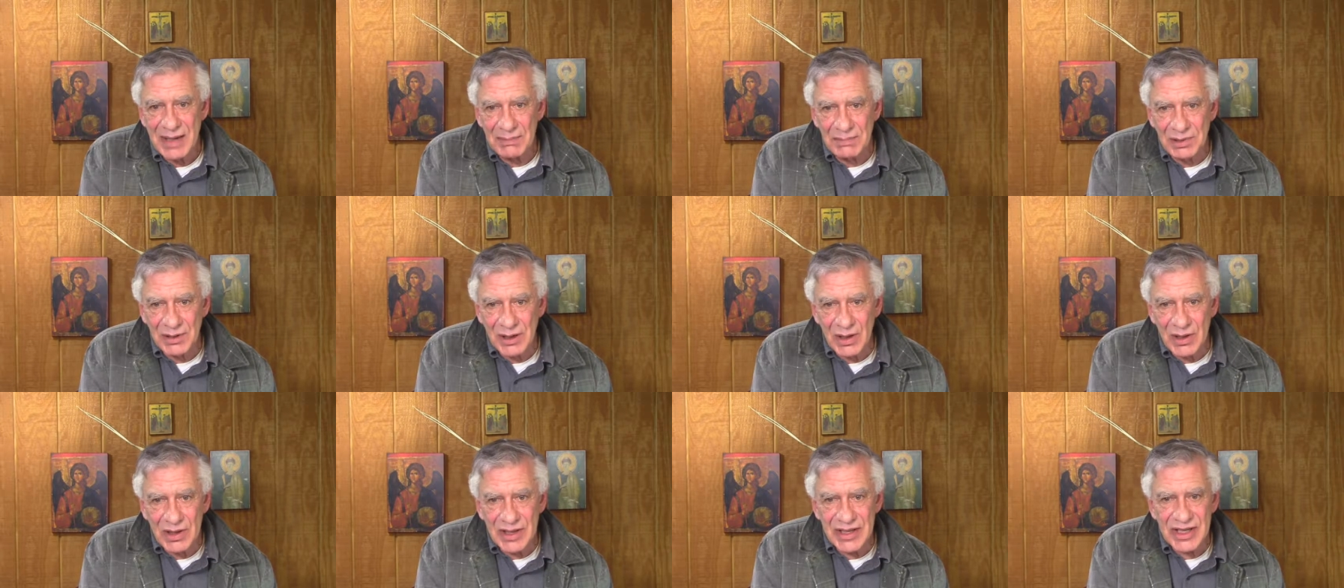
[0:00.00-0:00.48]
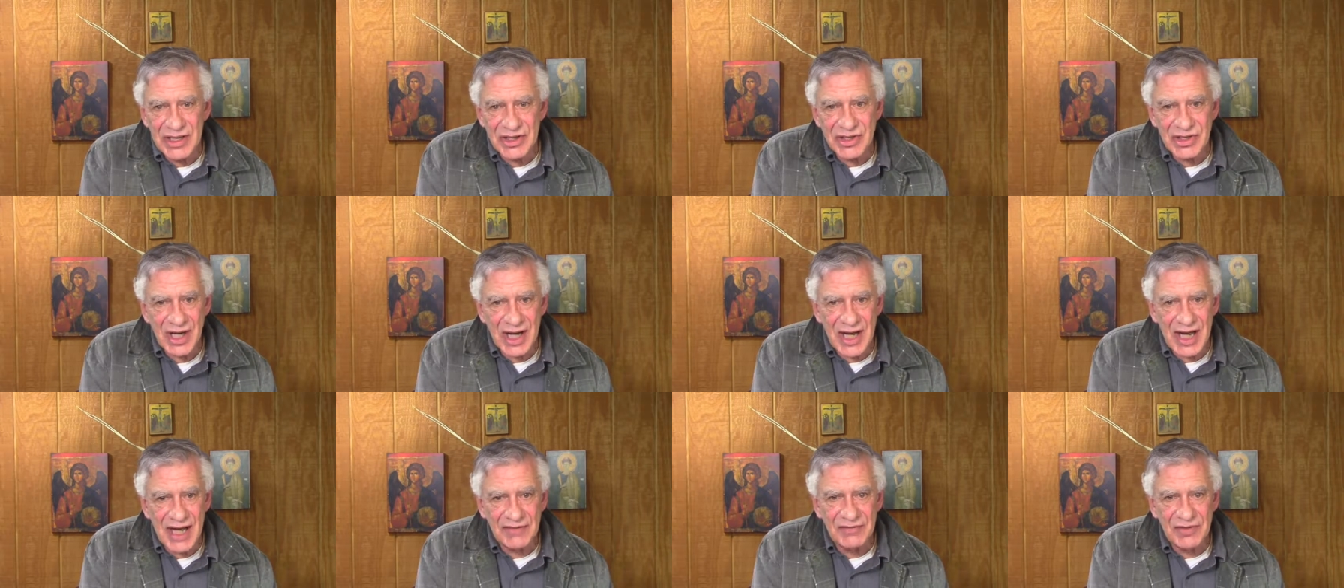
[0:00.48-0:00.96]
By
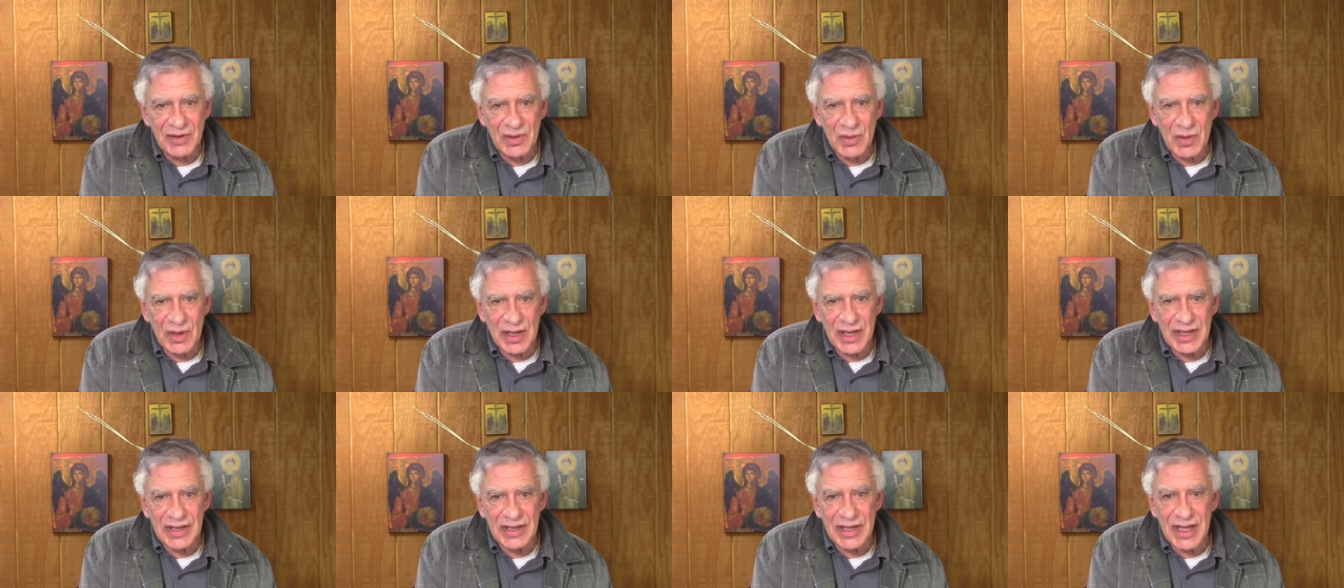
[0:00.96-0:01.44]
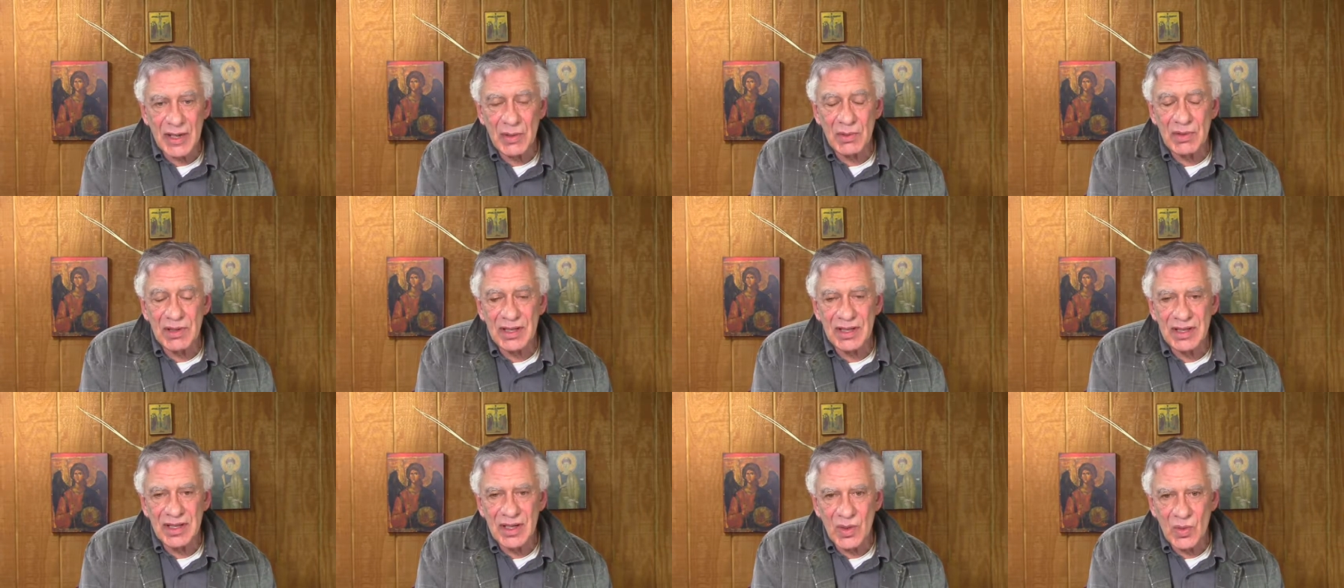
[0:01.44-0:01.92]
blowing the chaff away,
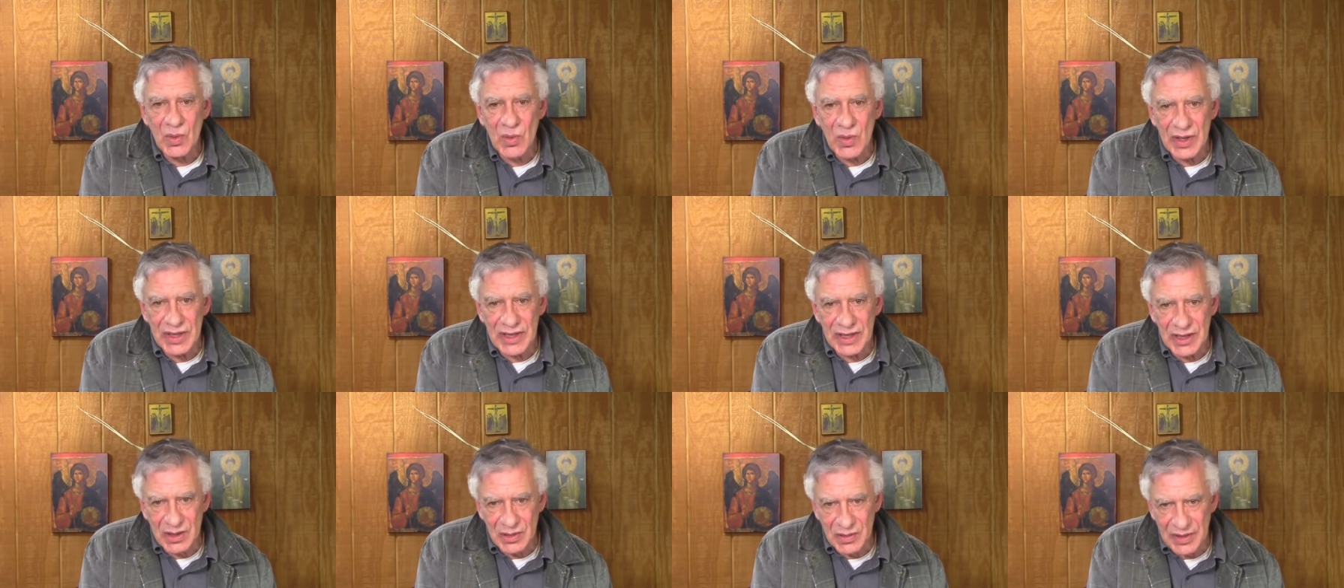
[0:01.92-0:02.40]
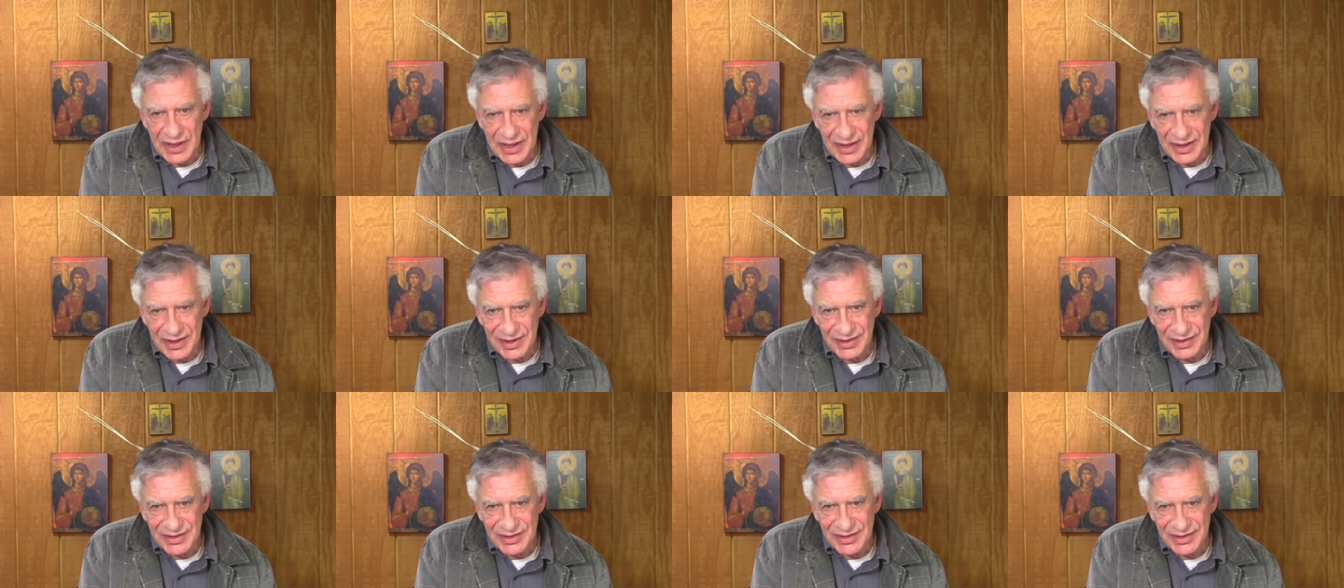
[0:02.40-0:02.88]
they were
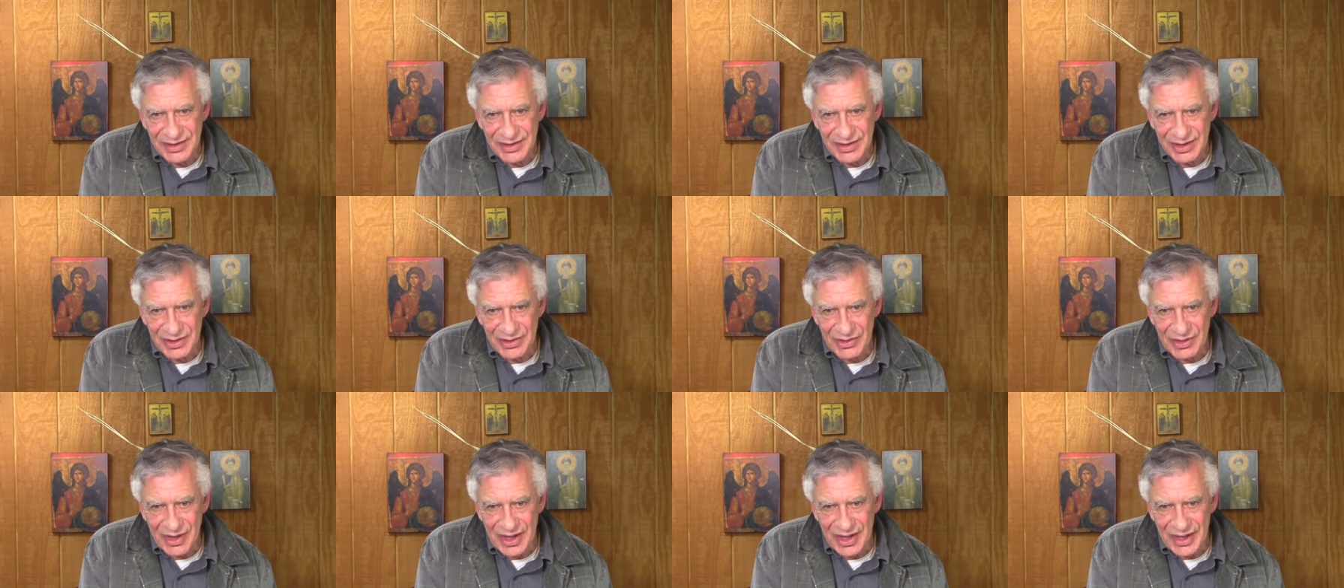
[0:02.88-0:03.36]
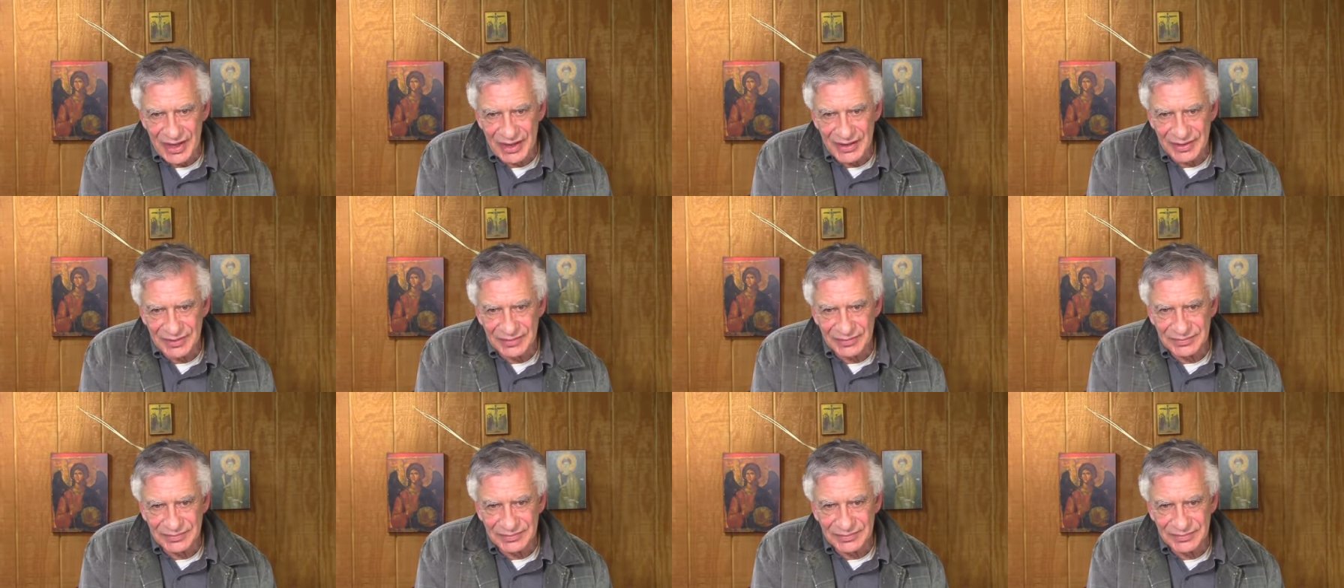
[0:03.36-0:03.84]
winnowing the
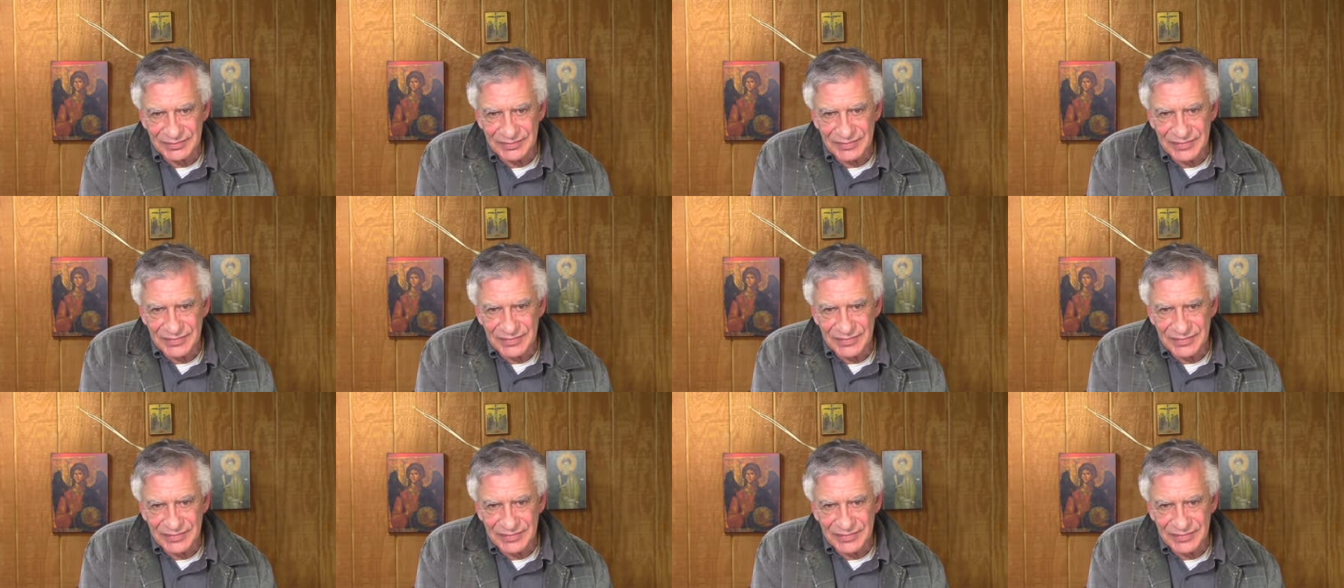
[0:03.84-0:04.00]
grain.